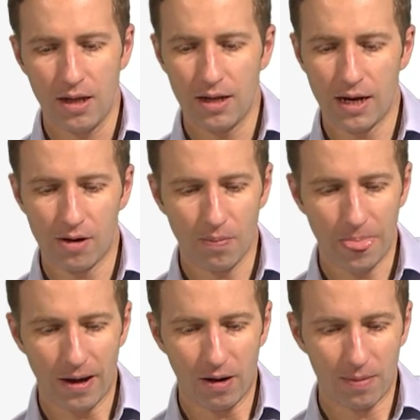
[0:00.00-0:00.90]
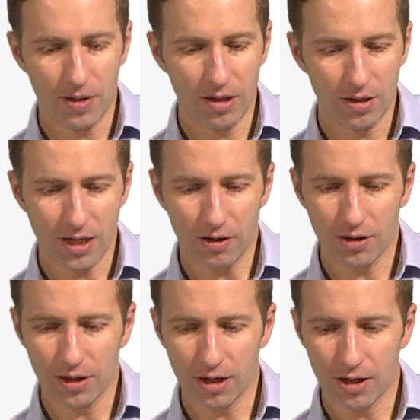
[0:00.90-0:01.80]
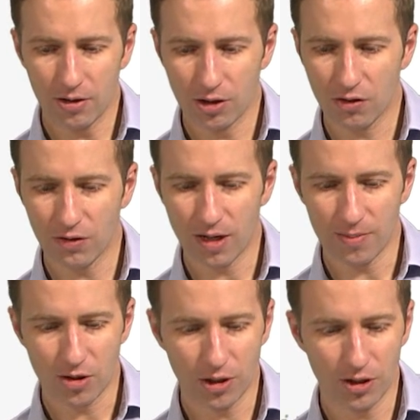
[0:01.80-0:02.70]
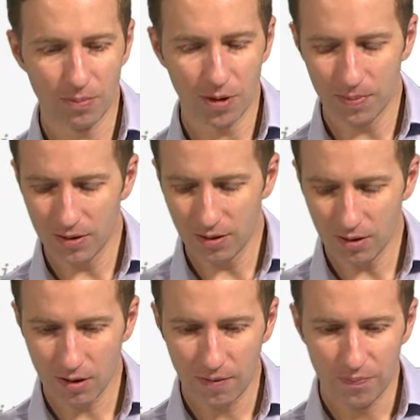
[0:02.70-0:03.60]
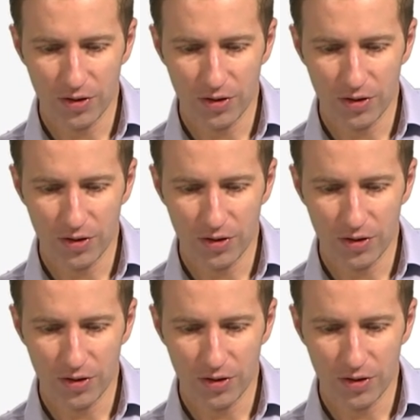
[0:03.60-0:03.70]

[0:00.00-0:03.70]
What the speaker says: Now, I'm going to calculate it here just for demonstration purposes.